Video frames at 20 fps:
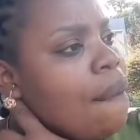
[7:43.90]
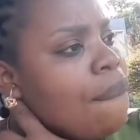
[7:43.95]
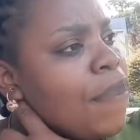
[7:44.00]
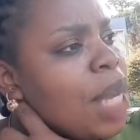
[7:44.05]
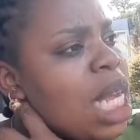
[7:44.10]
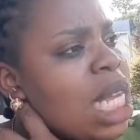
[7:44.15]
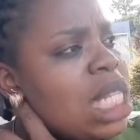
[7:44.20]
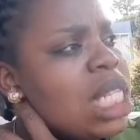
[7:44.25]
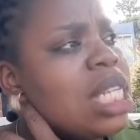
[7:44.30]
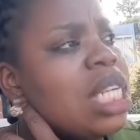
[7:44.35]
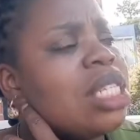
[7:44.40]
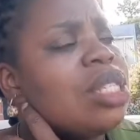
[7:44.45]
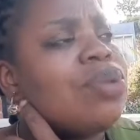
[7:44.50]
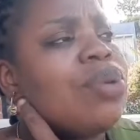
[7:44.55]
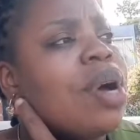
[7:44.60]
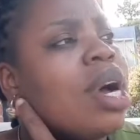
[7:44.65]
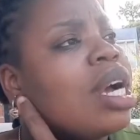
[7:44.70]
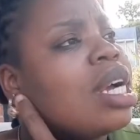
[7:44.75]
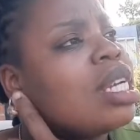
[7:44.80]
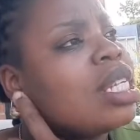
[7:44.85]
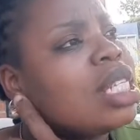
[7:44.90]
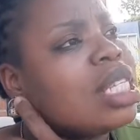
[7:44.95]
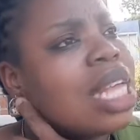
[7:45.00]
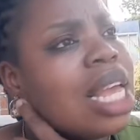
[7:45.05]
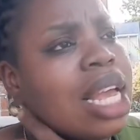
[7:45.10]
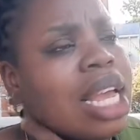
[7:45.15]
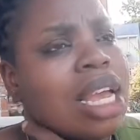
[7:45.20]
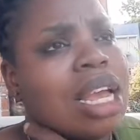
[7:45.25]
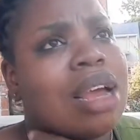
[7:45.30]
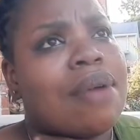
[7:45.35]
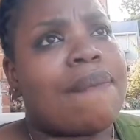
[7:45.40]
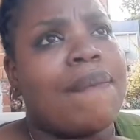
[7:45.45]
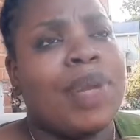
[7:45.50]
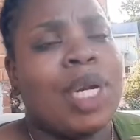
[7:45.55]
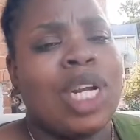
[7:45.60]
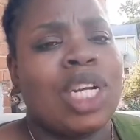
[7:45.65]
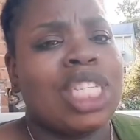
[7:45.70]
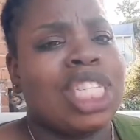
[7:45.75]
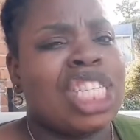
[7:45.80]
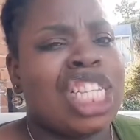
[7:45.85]
a man said to her, say,
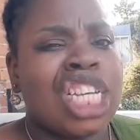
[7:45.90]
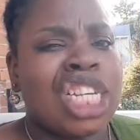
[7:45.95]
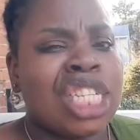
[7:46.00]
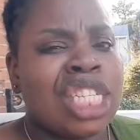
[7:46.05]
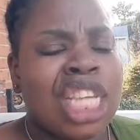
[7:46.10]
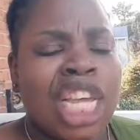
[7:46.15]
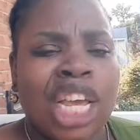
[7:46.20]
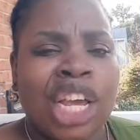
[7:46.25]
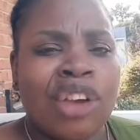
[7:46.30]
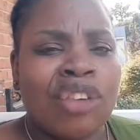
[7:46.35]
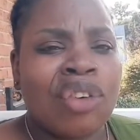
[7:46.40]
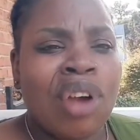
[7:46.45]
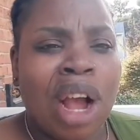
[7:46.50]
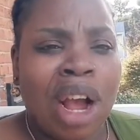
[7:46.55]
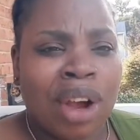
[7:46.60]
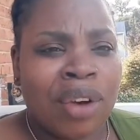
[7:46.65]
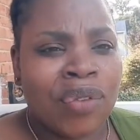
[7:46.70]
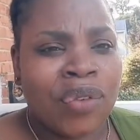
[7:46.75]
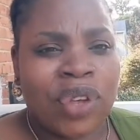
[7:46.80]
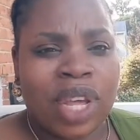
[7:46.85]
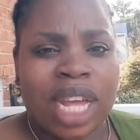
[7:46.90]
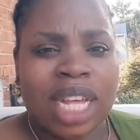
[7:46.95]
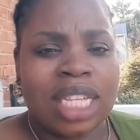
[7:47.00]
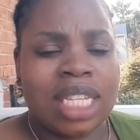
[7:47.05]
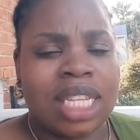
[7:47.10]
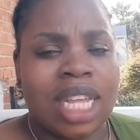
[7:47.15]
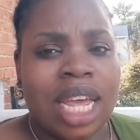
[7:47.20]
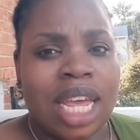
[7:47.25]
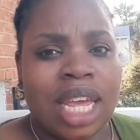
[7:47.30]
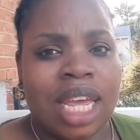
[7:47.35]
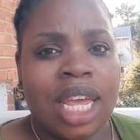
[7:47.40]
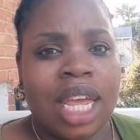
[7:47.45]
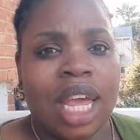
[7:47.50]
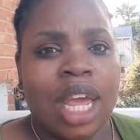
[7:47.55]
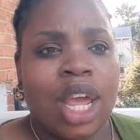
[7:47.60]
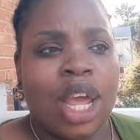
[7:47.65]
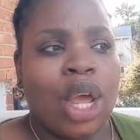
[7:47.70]
but those things say you're wrong, fair say.